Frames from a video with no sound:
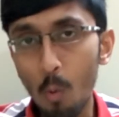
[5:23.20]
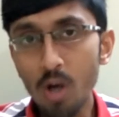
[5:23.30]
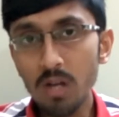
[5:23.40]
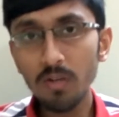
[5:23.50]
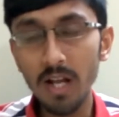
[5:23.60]

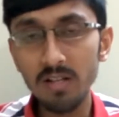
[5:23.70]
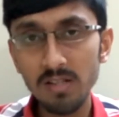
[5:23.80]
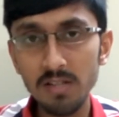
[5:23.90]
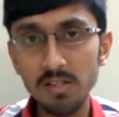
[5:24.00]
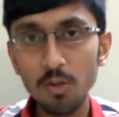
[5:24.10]
whatever
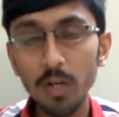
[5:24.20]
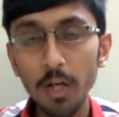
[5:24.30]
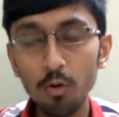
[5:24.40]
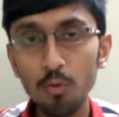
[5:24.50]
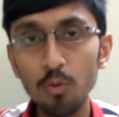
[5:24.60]
exercises you need
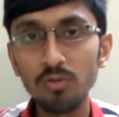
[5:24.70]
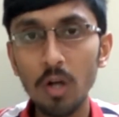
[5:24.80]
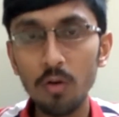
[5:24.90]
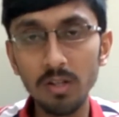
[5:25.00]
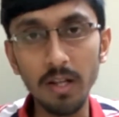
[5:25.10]
to do
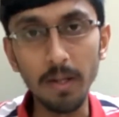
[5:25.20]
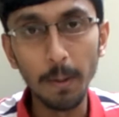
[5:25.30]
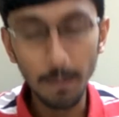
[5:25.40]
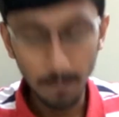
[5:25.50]
throughout the day.